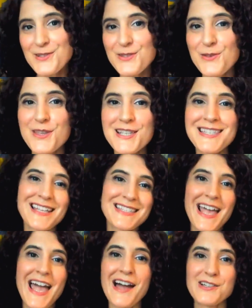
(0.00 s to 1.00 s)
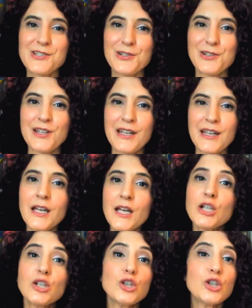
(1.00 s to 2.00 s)
So the sets actually
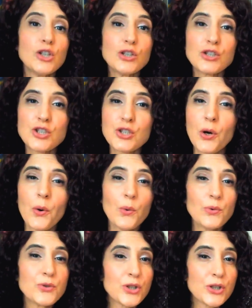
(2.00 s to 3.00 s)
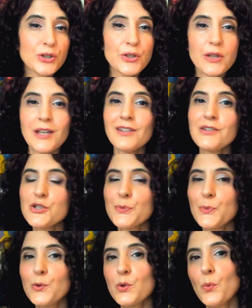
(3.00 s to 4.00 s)
looked older, they looked
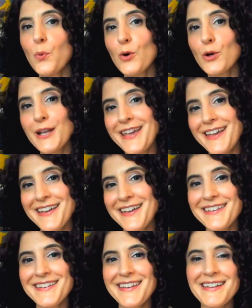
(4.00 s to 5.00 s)
more worn in.